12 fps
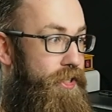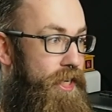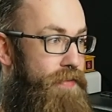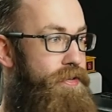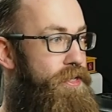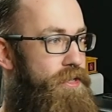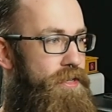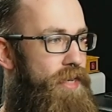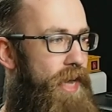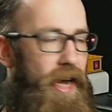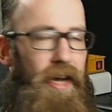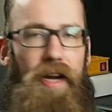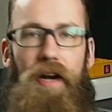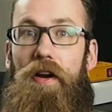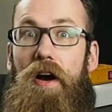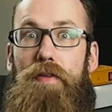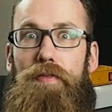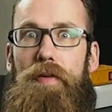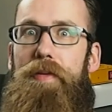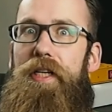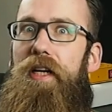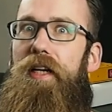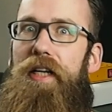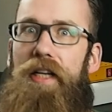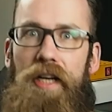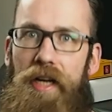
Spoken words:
and I love immediately.